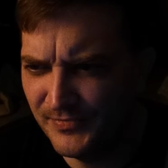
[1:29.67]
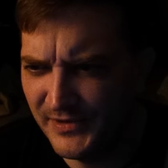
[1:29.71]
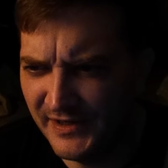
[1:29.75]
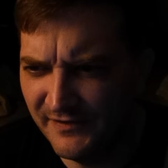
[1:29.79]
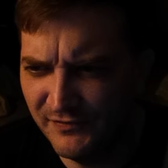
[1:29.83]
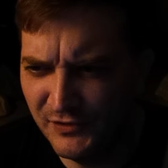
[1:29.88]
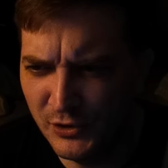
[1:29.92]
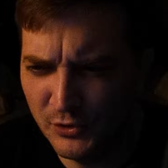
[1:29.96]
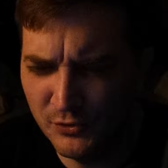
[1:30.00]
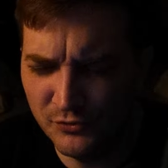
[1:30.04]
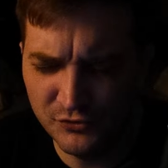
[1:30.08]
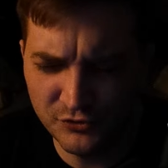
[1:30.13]

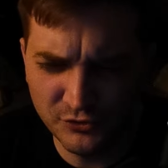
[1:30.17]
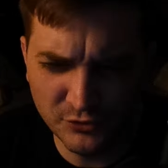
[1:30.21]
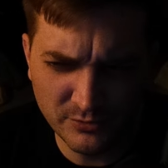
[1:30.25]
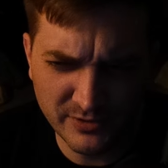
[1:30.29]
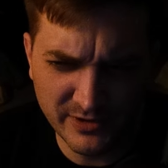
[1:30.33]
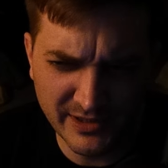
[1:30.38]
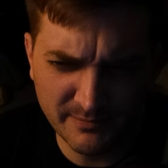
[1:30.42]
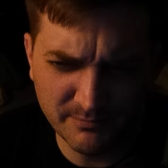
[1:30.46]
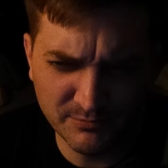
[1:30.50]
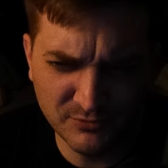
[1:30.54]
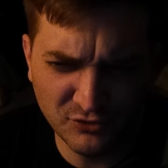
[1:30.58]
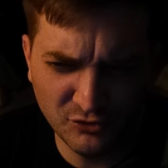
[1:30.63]
if you do
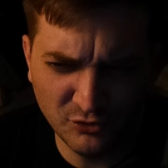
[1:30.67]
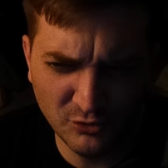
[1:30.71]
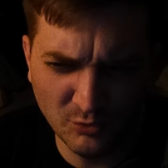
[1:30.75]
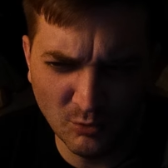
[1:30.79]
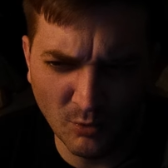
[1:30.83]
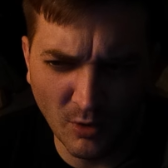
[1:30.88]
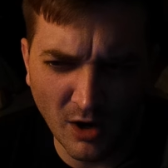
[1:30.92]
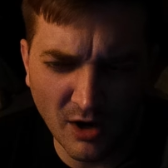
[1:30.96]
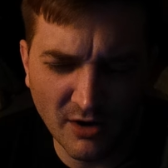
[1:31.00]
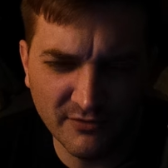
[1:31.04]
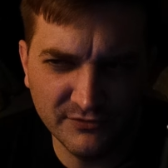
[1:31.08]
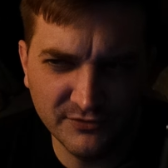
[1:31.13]
them
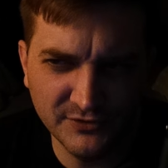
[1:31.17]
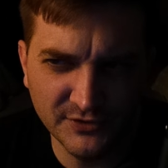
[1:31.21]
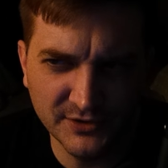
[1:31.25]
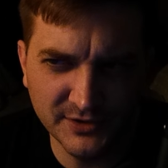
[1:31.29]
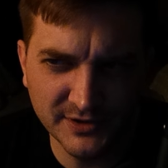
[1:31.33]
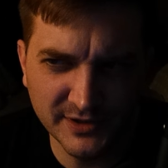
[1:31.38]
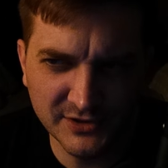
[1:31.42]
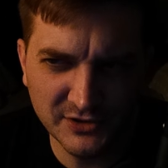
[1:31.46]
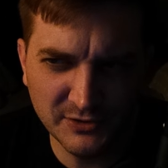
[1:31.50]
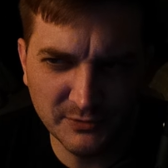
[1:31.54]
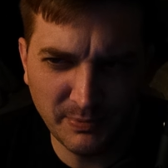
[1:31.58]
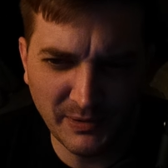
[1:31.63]
too
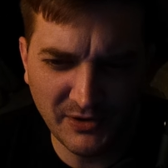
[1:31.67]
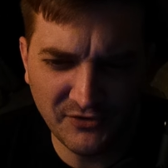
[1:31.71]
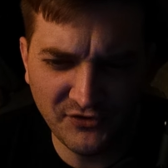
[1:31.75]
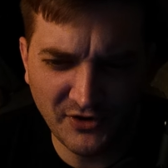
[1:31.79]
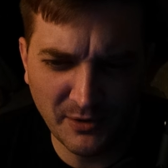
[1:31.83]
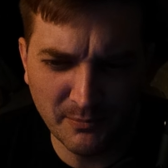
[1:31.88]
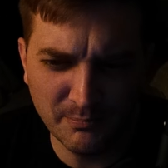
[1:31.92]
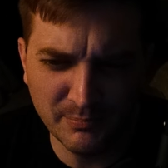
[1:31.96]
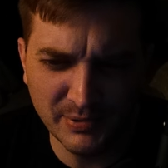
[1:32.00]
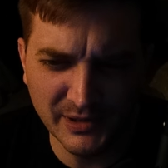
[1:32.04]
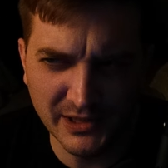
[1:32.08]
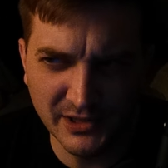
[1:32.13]
often, it depends
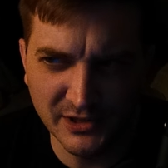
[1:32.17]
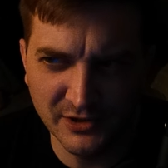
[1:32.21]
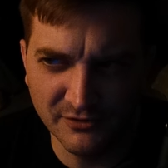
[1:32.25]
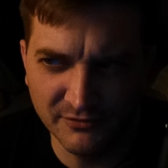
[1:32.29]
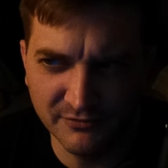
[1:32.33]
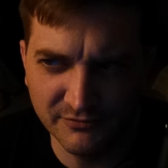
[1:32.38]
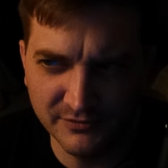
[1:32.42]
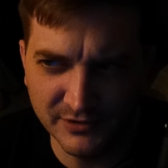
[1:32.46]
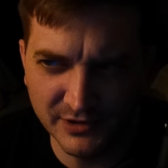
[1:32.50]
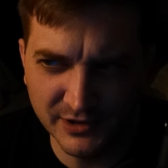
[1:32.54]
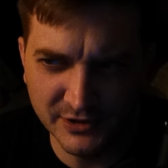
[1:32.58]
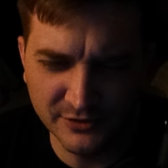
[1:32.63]
how big
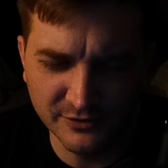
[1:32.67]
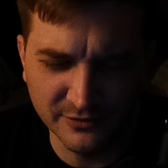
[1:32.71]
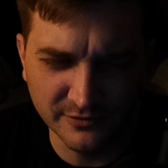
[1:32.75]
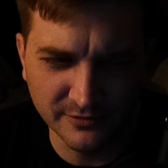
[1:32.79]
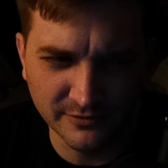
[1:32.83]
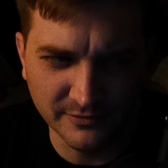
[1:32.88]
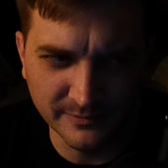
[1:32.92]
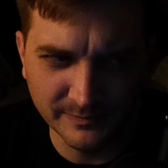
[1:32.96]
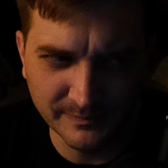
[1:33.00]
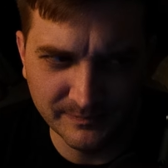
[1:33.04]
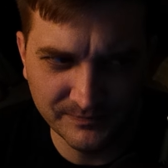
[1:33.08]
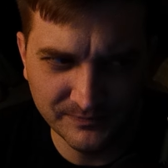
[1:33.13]
your
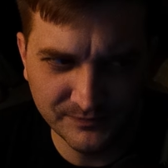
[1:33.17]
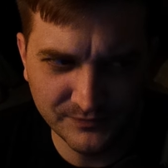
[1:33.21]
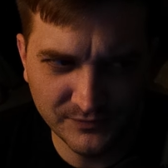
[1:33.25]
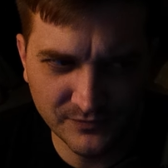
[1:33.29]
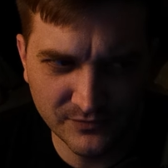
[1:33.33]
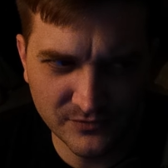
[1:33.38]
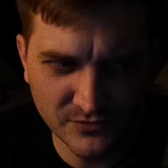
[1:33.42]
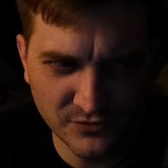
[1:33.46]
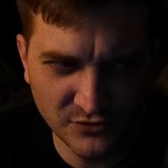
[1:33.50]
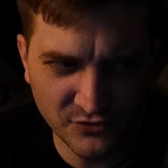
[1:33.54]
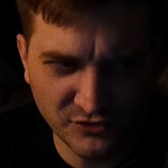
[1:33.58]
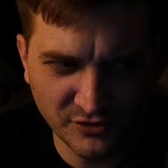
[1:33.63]
your
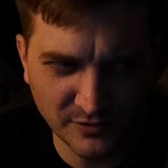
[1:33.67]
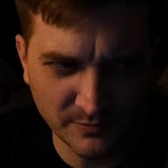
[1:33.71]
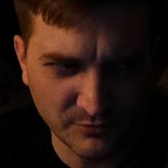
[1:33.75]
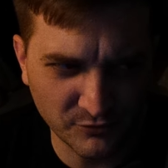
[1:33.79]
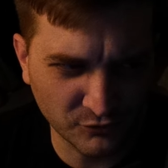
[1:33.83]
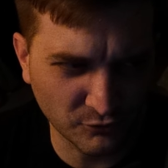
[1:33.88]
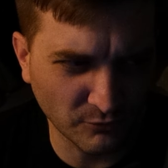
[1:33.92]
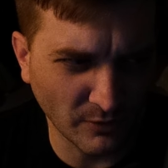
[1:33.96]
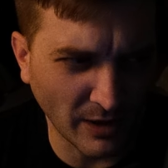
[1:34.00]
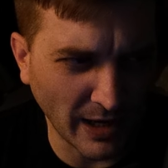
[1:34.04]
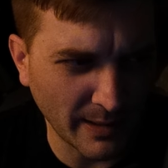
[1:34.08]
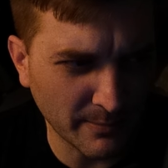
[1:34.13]

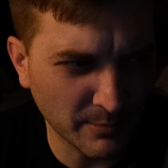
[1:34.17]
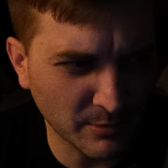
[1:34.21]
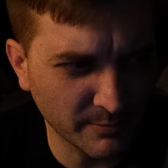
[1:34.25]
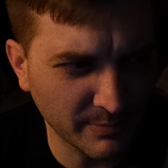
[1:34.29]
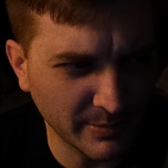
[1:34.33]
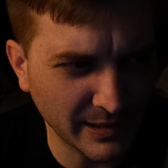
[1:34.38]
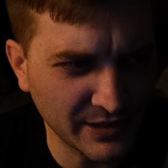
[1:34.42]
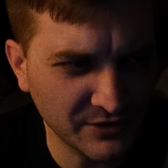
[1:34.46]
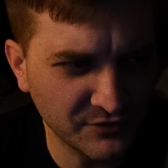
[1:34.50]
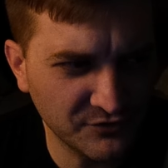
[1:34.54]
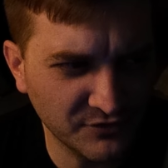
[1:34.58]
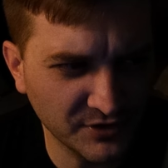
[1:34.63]
subscriber
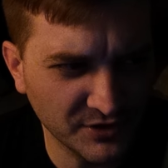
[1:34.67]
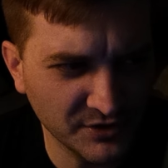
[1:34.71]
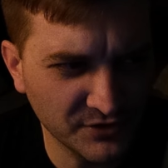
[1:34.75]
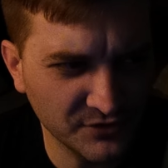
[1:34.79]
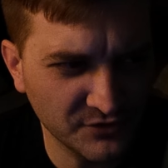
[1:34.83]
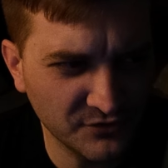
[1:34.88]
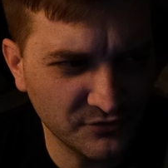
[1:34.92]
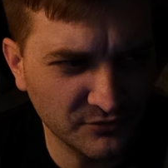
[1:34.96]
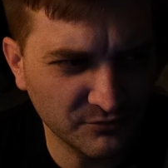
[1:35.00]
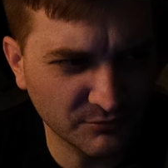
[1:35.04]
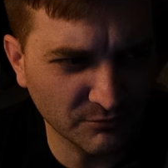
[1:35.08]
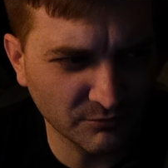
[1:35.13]
base
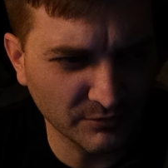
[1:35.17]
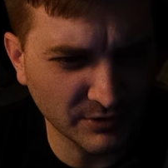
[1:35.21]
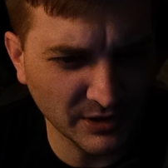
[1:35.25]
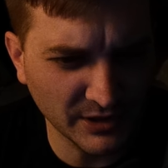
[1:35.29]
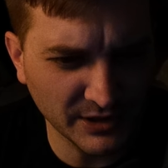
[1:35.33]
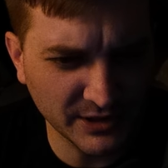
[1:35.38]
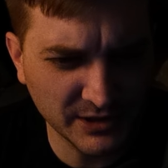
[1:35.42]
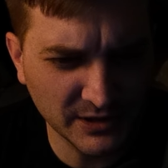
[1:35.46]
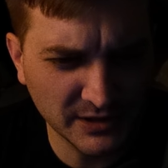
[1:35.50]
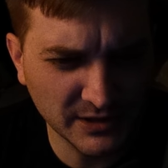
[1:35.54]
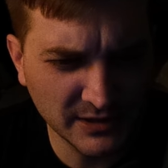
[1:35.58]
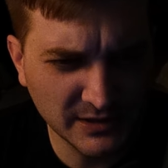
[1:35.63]
is.
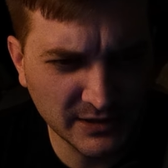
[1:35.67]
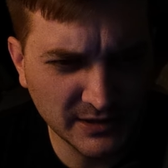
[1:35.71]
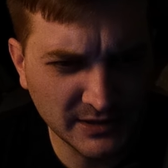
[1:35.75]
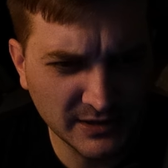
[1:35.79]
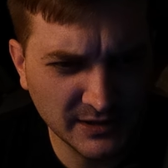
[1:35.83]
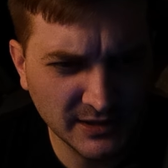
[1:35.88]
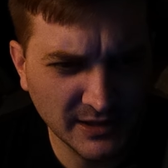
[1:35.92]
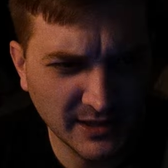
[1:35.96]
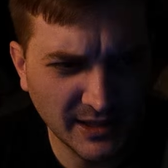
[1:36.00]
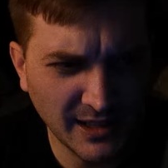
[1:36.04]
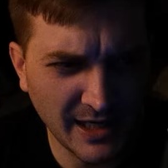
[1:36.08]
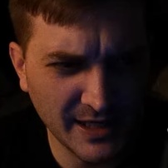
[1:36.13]
Really,
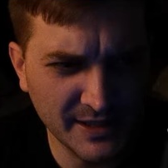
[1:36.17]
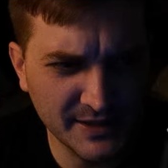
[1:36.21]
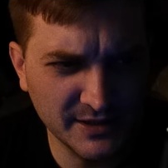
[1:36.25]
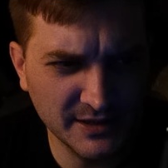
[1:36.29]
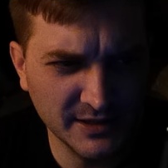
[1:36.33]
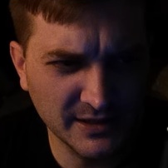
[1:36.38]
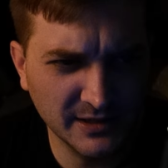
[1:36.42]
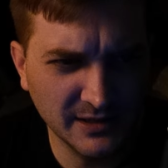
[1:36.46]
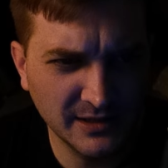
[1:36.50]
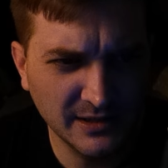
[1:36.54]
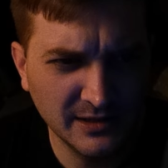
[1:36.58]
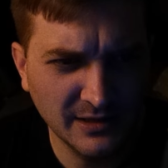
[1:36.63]
I
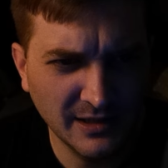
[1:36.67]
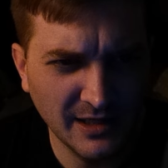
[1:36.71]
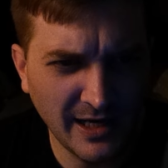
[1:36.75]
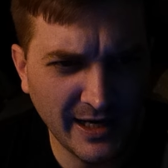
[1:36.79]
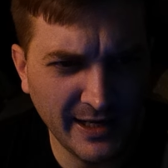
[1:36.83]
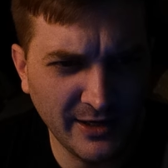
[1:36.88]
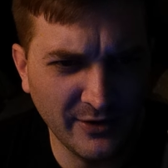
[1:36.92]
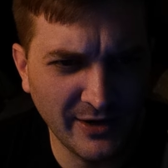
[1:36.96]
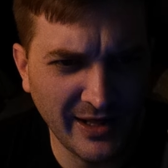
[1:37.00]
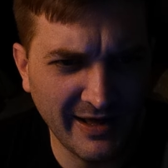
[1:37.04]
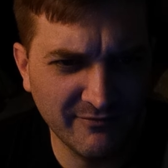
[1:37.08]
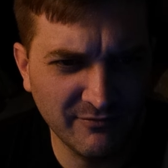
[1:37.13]
think
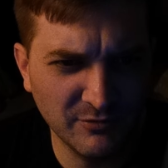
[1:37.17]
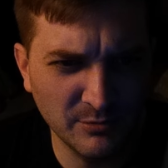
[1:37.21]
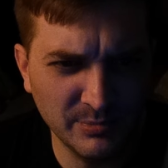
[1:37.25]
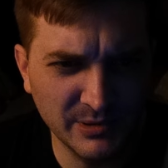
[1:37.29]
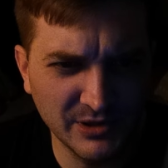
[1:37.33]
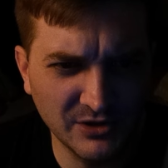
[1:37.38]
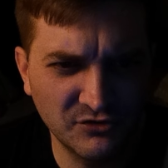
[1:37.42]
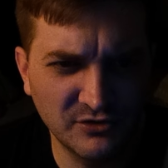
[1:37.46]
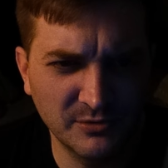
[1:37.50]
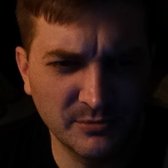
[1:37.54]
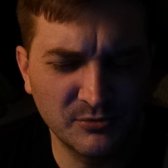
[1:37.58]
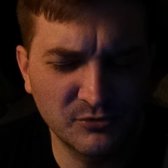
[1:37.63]
I don't have a
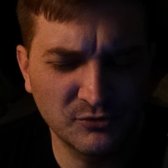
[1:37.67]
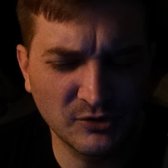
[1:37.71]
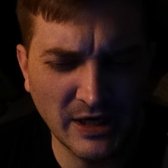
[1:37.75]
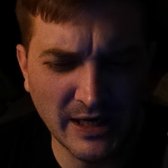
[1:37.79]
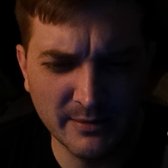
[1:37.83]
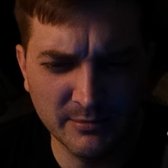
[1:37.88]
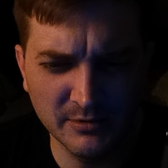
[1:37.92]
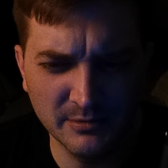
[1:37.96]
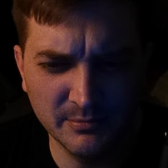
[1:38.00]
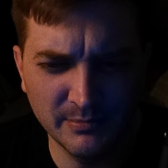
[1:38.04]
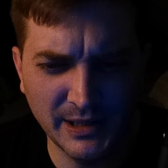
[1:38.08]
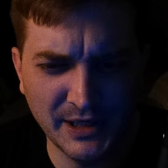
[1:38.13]
big
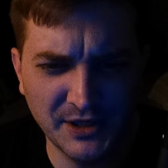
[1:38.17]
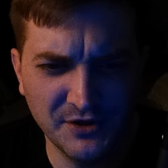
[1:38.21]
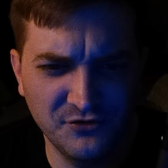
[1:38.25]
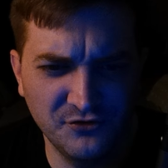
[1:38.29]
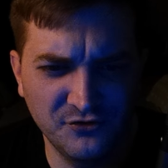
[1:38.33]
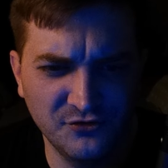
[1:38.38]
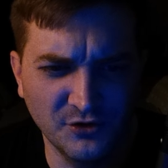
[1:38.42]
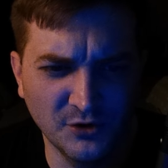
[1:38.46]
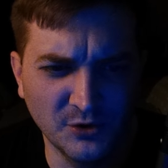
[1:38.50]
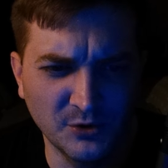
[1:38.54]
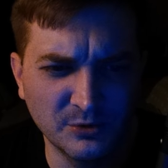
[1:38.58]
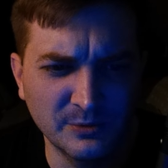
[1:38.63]
subscriber base,
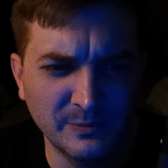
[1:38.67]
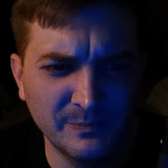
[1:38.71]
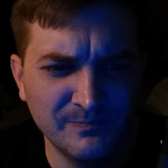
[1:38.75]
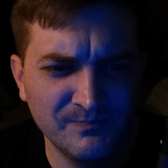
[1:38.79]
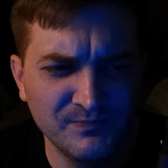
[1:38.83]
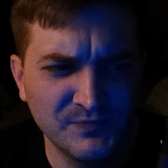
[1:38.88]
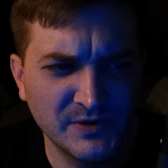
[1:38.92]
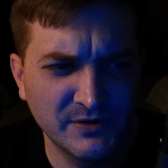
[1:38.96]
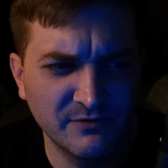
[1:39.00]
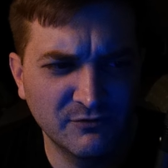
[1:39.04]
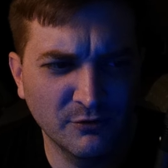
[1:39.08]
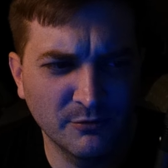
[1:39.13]
so
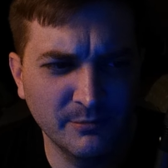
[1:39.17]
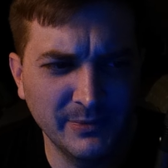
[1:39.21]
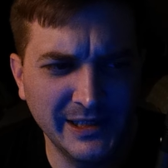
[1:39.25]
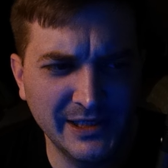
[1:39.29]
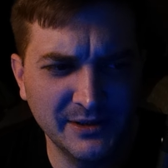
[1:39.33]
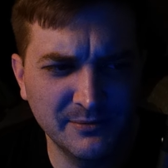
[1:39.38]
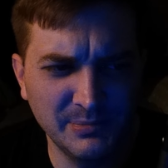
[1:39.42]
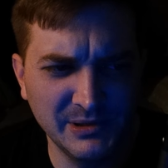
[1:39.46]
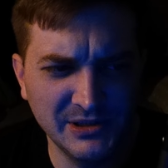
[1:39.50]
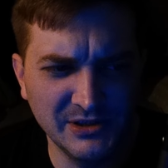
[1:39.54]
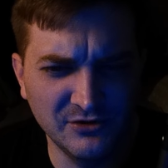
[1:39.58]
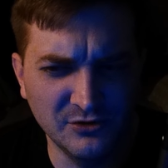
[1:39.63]
for me
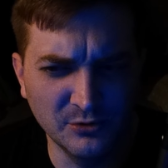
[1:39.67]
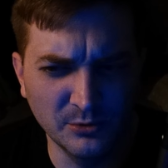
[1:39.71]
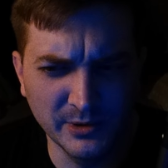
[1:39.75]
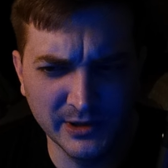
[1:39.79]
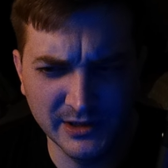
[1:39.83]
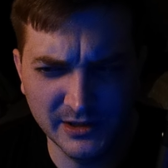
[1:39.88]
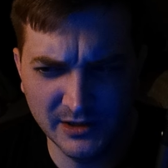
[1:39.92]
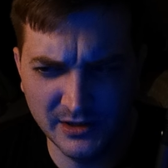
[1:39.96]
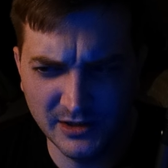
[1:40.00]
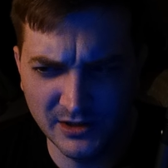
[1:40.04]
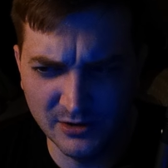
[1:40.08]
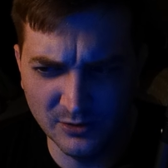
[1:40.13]
to be
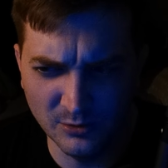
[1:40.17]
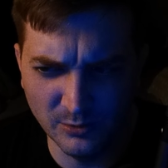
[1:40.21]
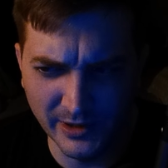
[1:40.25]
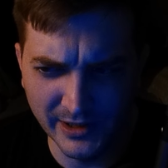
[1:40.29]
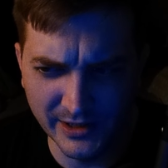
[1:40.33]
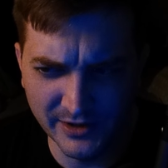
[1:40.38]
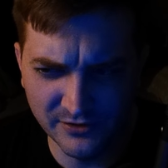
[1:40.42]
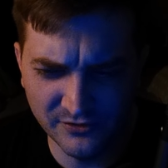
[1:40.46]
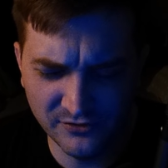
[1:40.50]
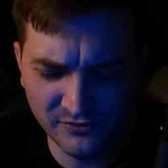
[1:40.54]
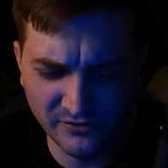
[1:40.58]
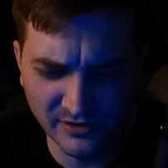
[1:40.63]
doing
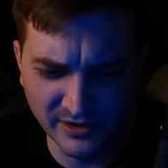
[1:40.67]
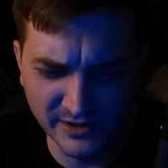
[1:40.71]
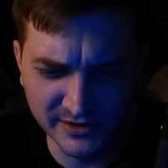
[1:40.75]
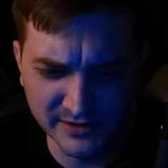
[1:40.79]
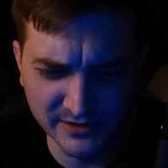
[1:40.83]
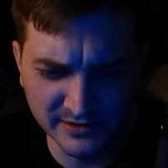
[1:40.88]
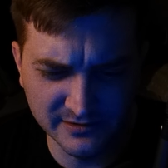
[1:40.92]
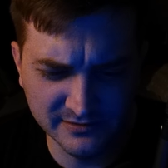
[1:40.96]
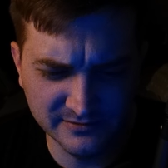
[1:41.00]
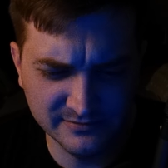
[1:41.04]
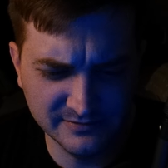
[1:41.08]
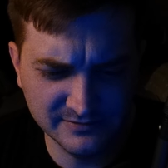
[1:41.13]
QAs
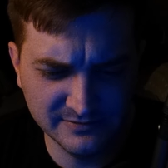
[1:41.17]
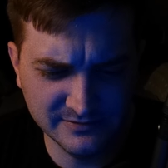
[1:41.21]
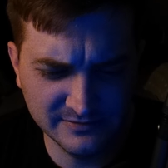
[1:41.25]
like